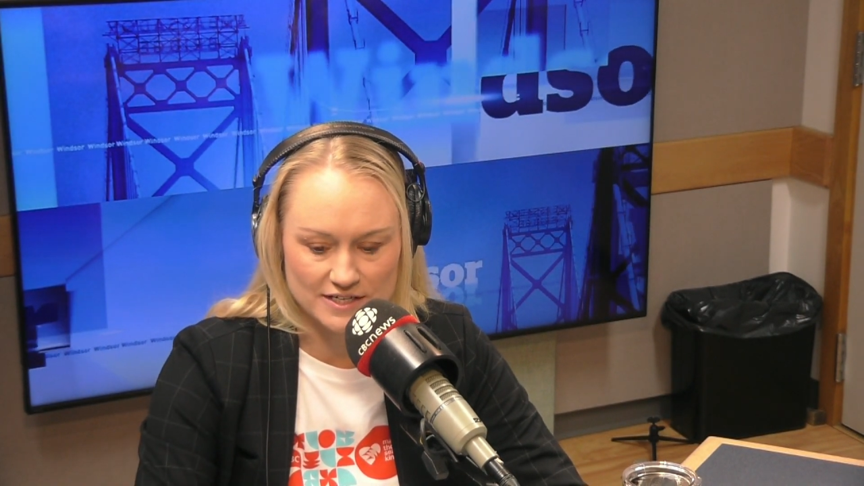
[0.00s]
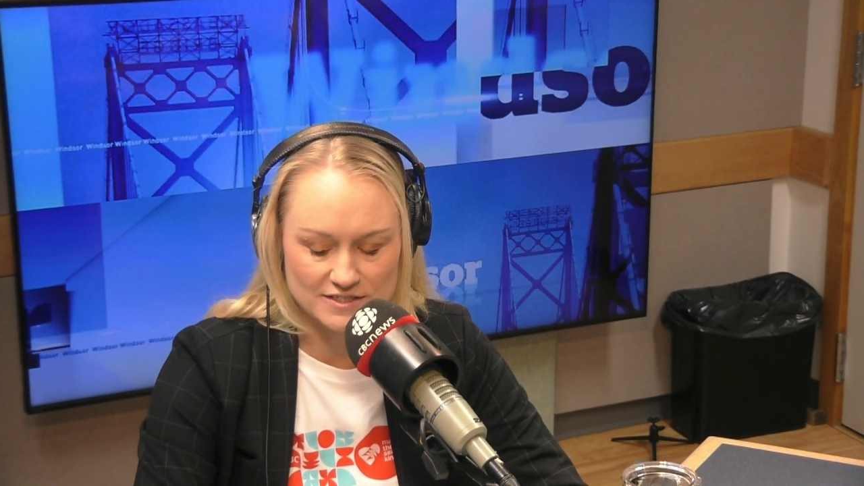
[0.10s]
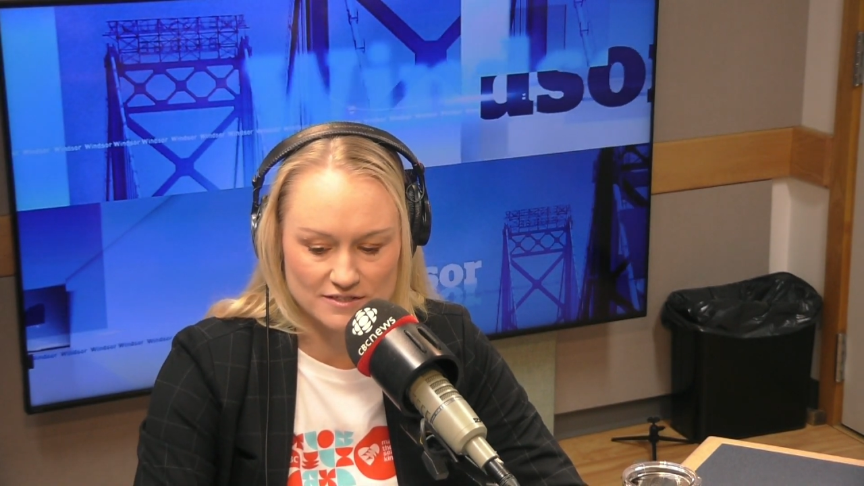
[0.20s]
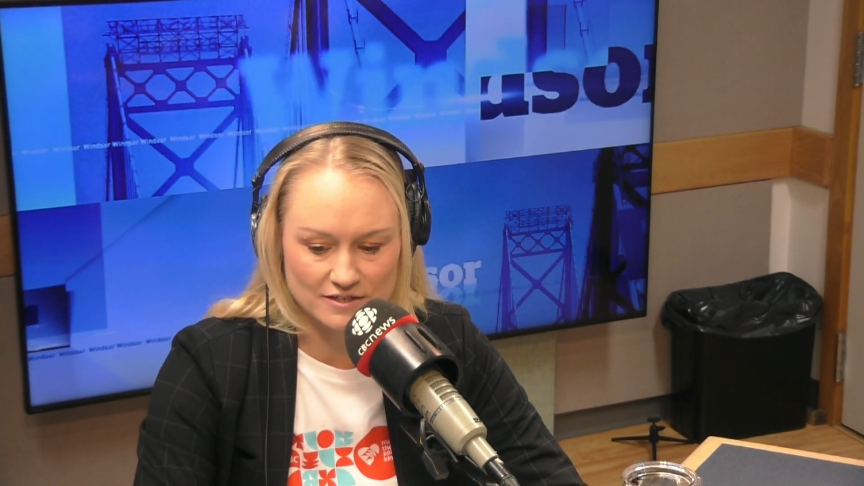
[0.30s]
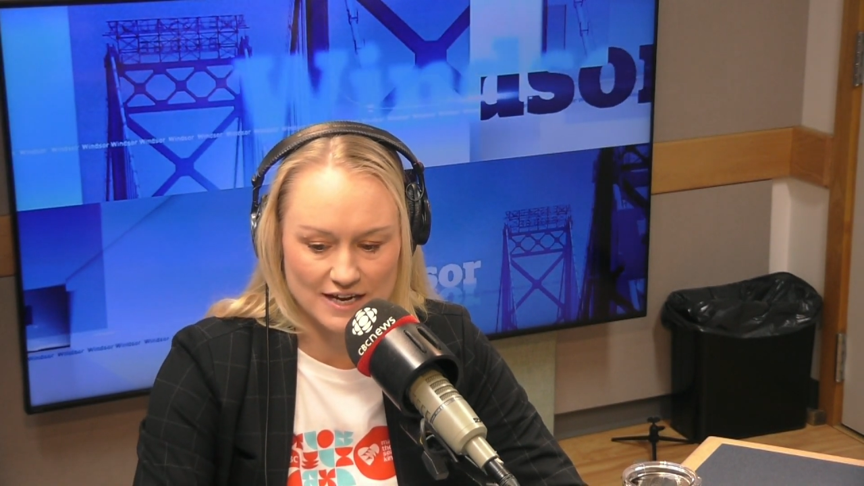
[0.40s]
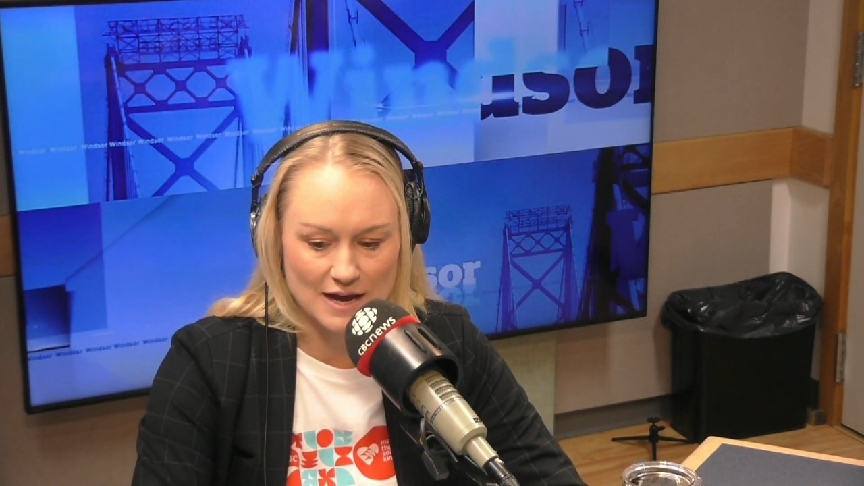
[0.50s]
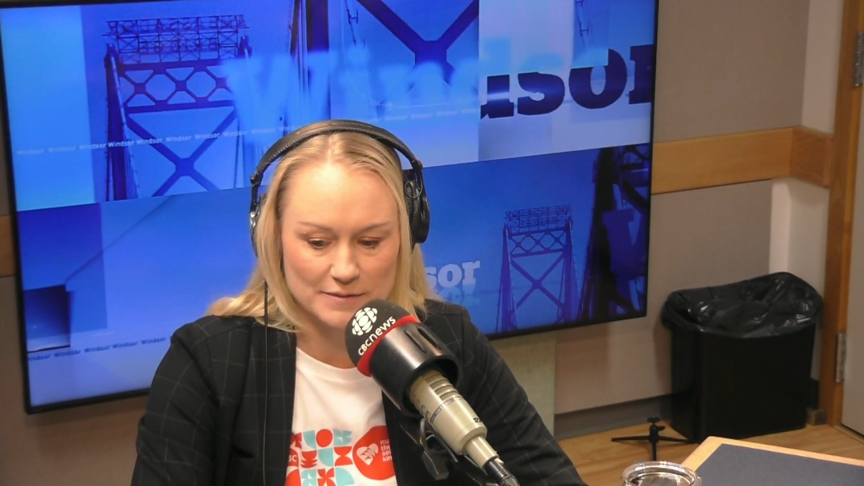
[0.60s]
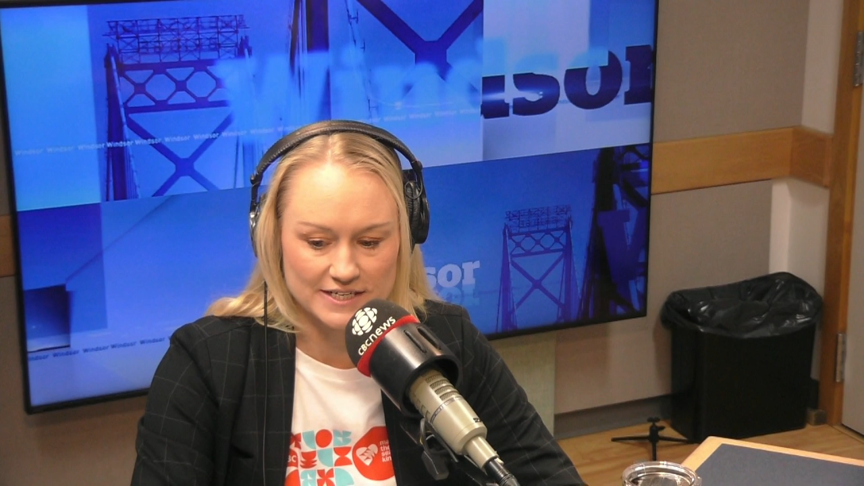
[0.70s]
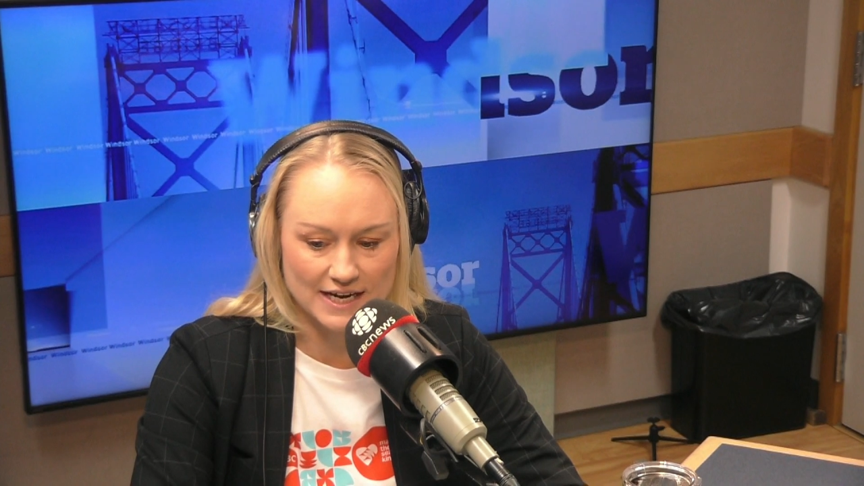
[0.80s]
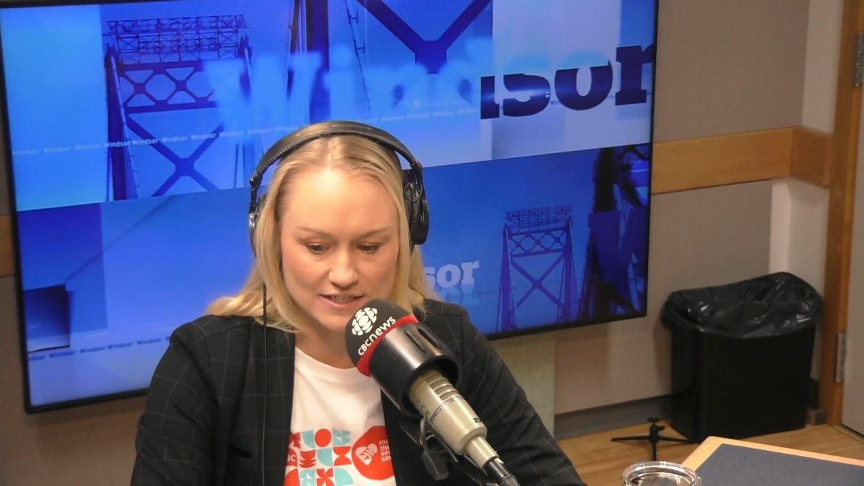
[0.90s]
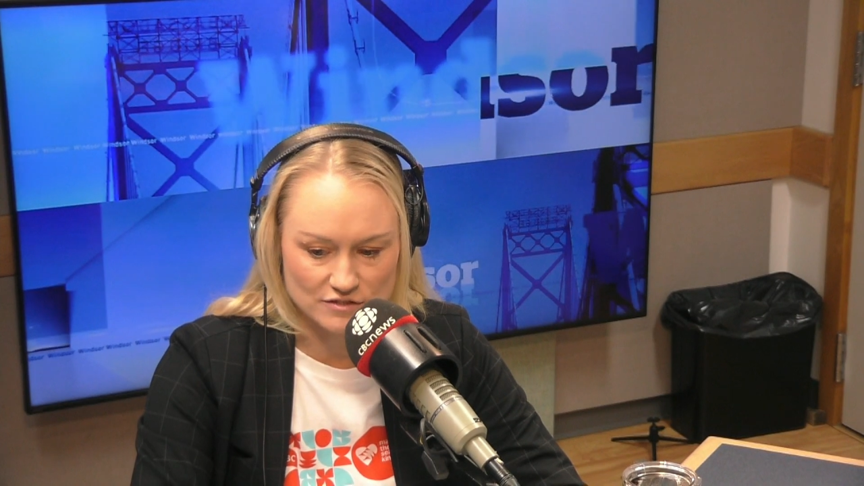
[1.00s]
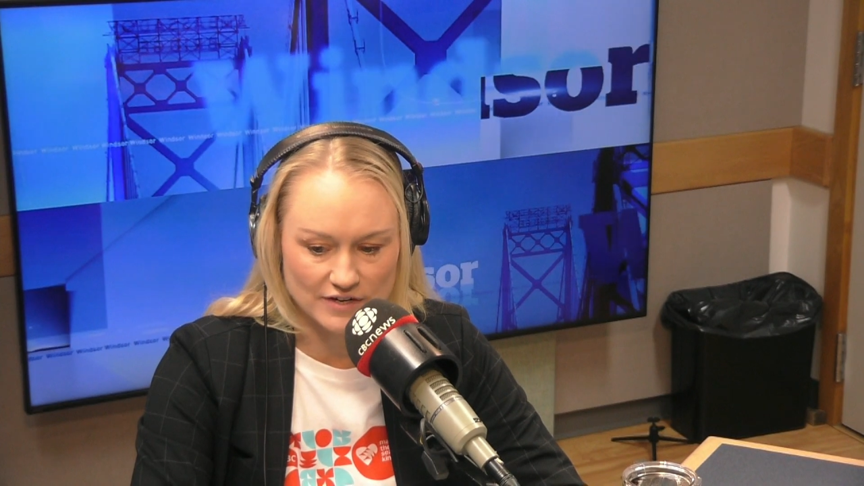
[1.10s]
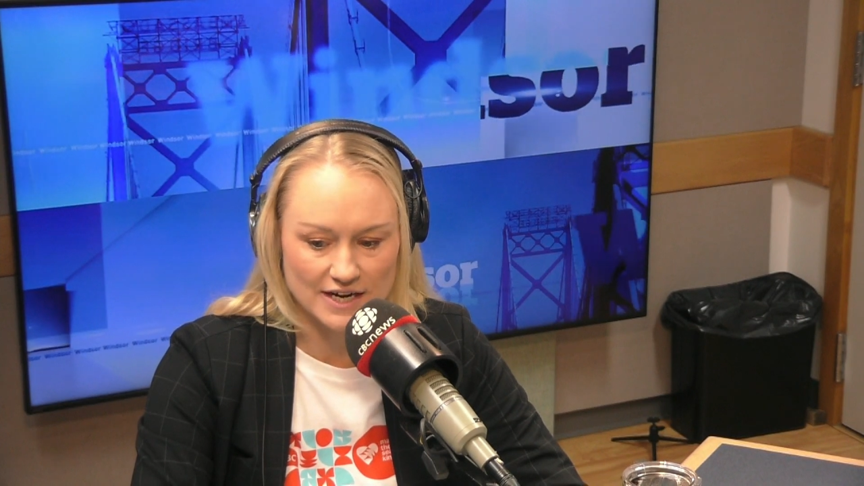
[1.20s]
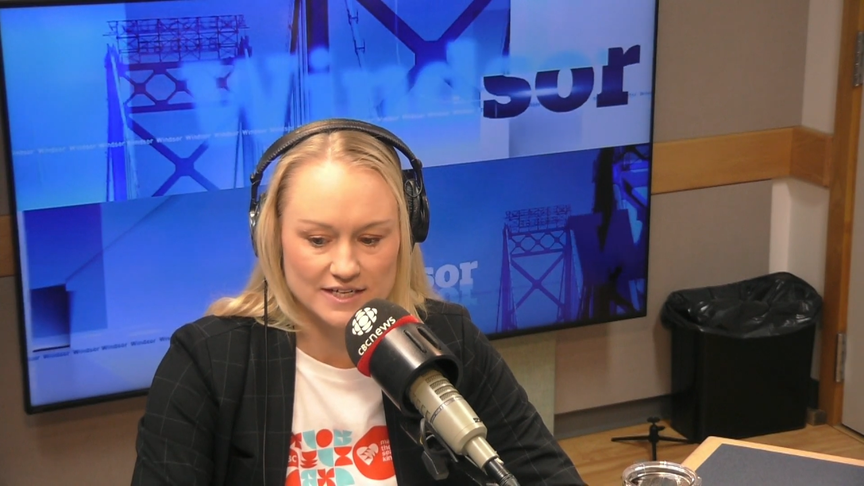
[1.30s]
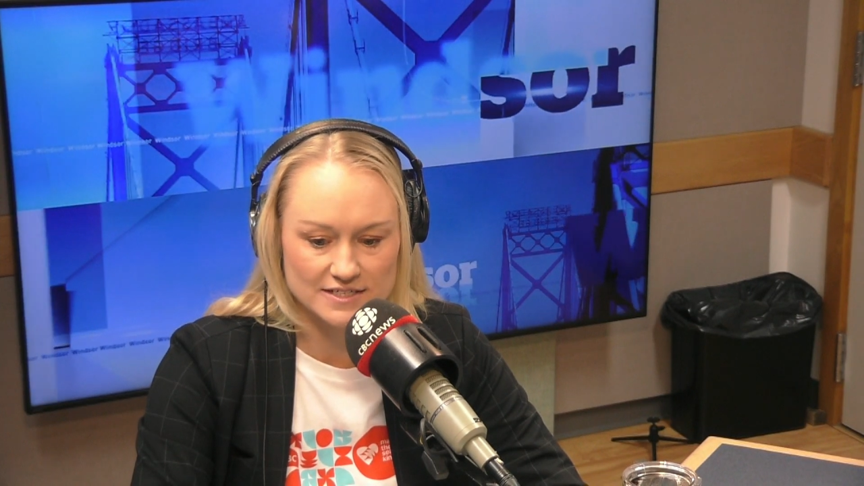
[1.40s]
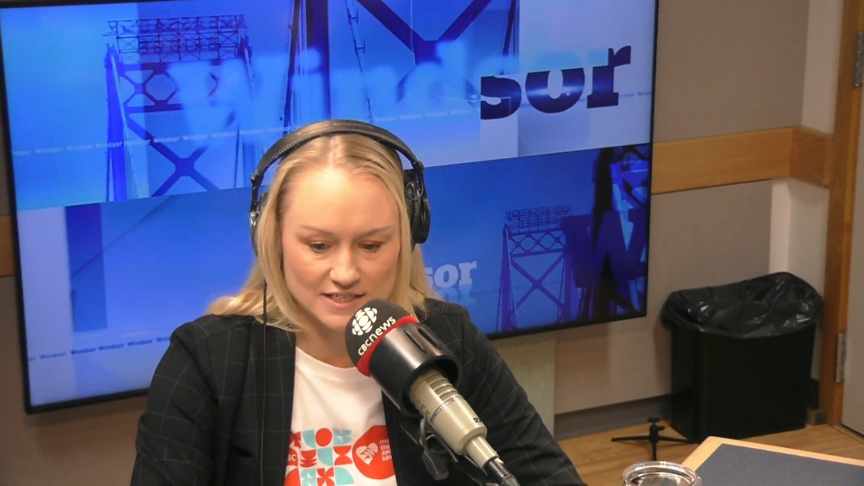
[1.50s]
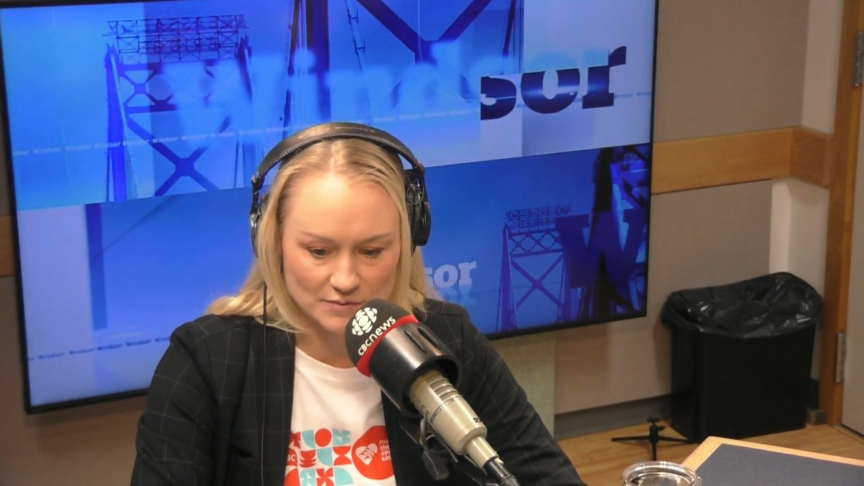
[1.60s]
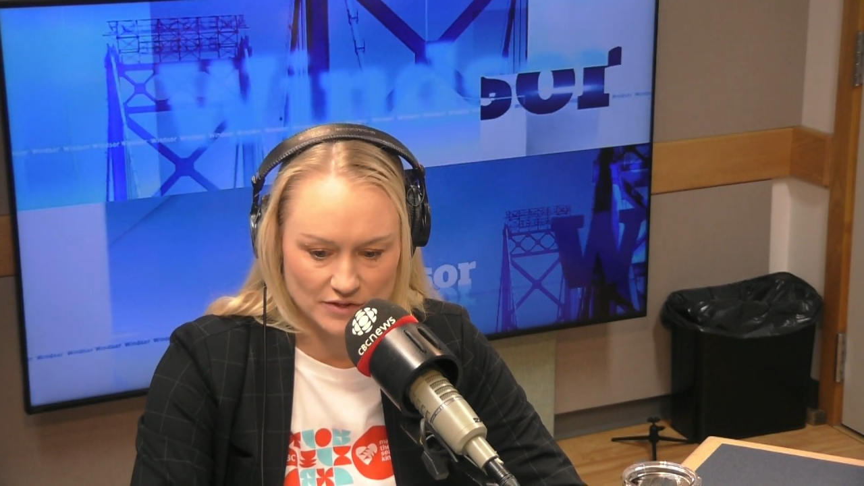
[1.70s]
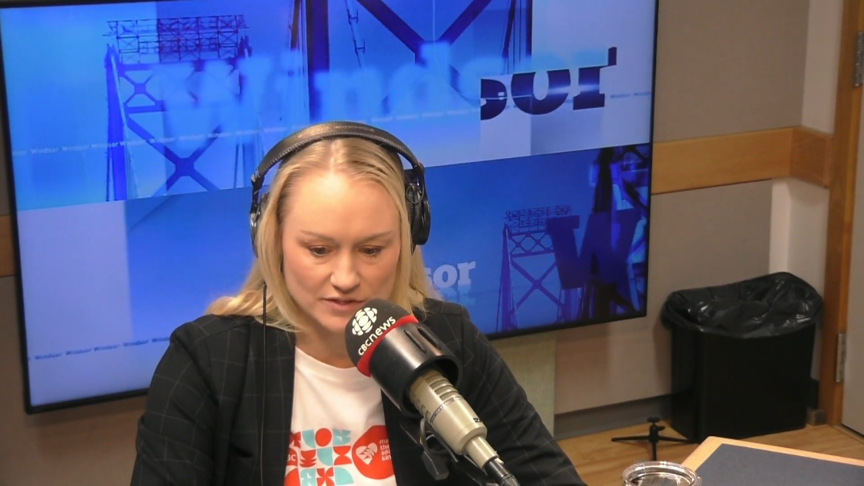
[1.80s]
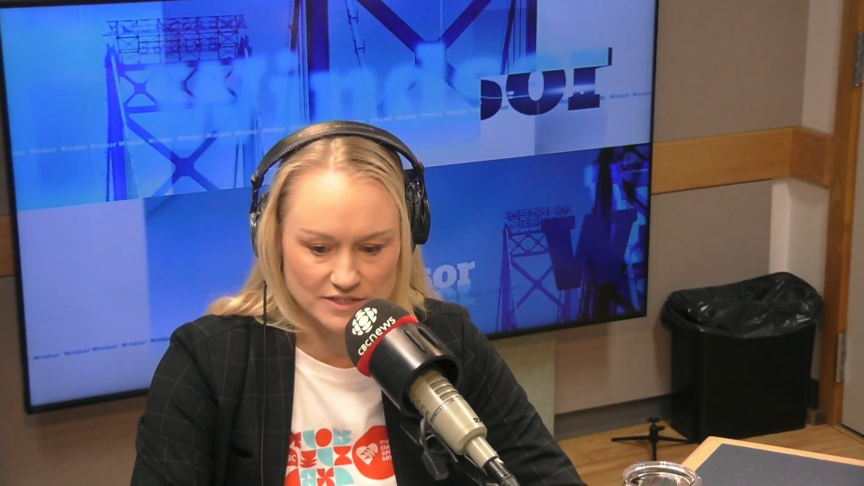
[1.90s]
It's going to happen next Friday,
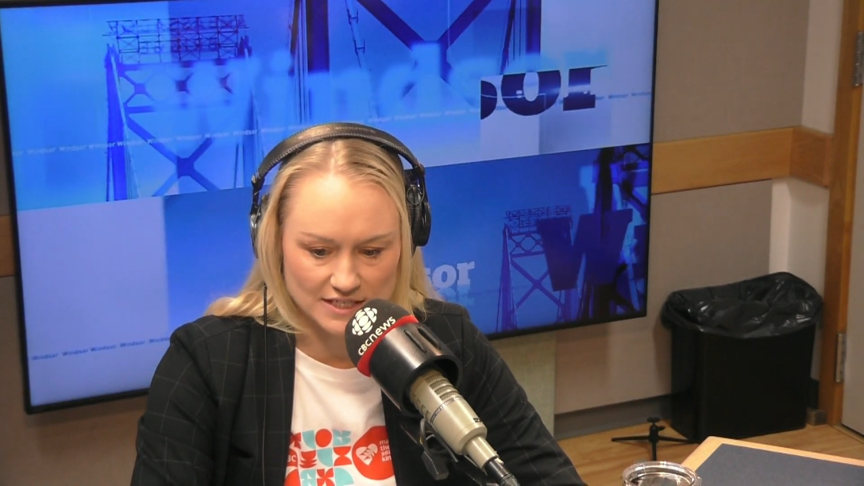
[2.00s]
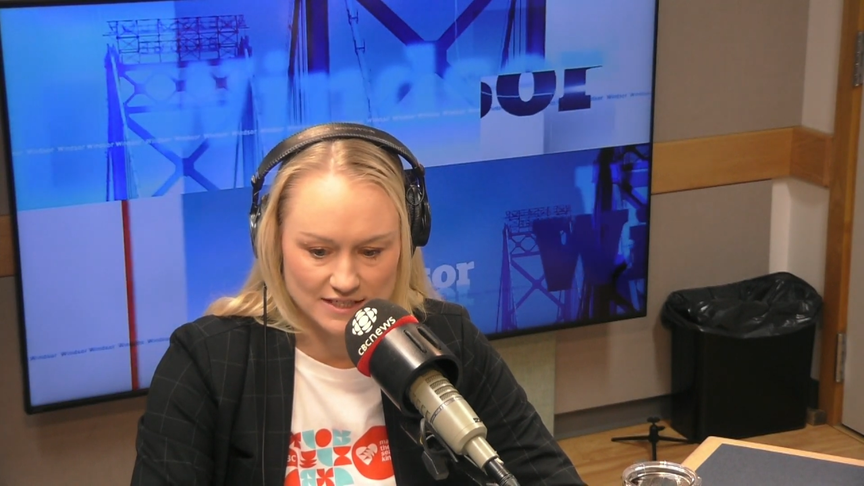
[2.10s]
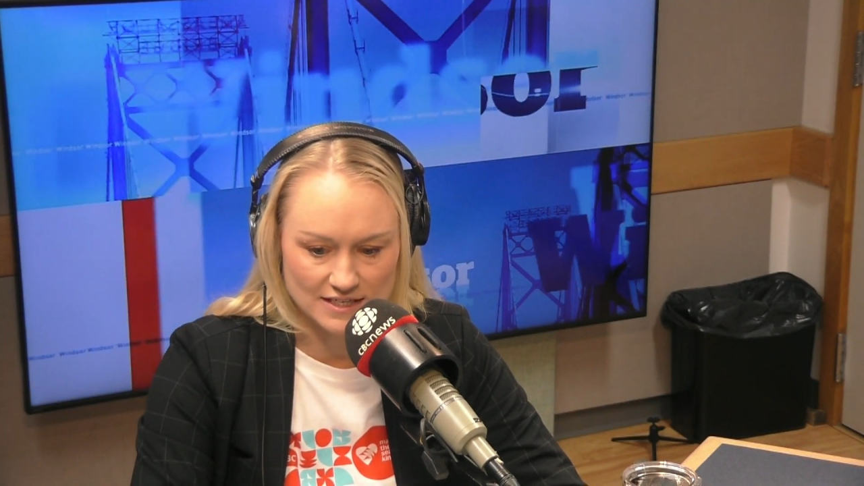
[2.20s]
December 13th.